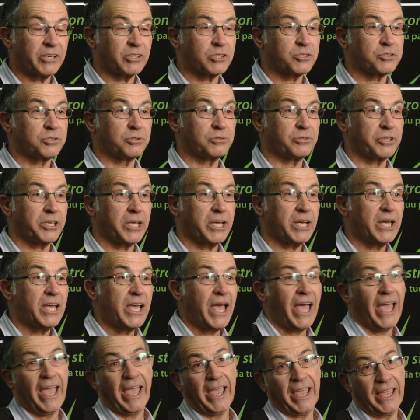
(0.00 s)
Turia
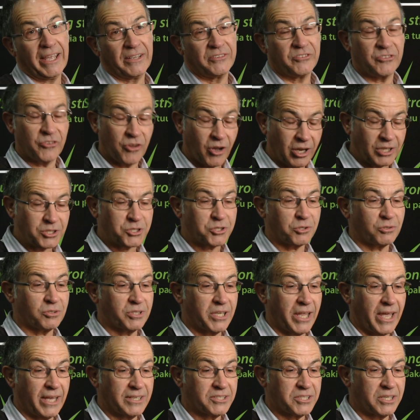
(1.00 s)
and Nigel
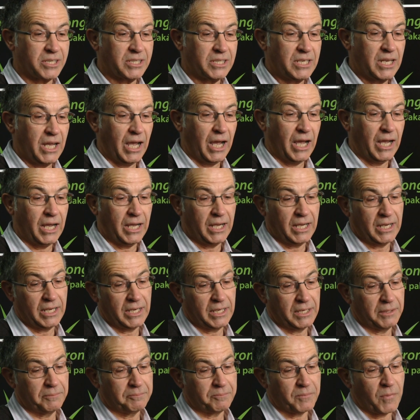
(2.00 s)
Latta.
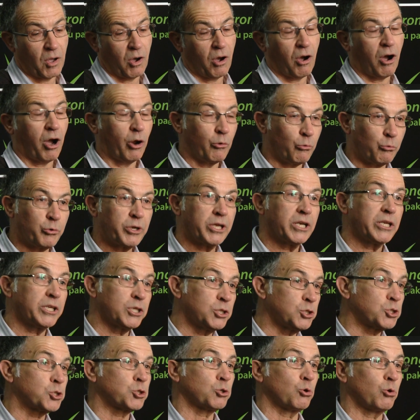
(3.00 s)
I really
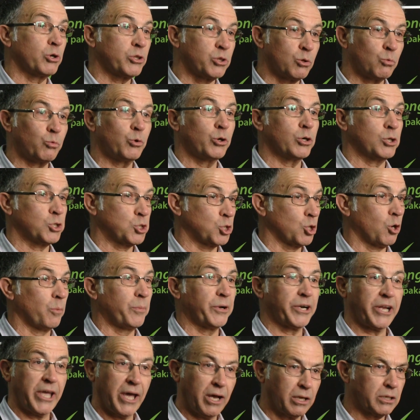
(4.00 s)
enjoyed the workshop
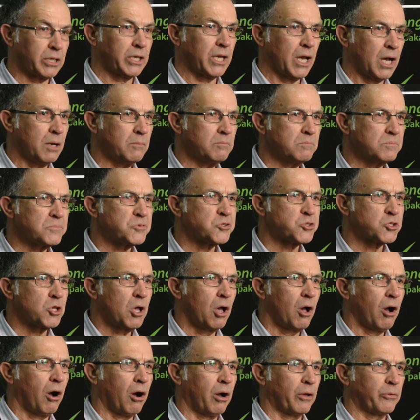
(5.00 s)
on outcomes.
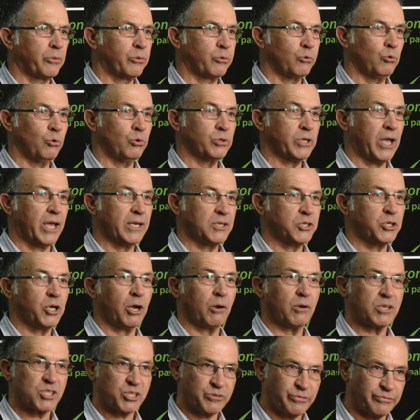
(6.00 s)
I thought,
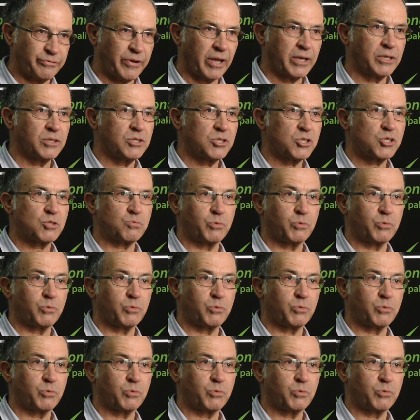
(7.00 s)
as funders,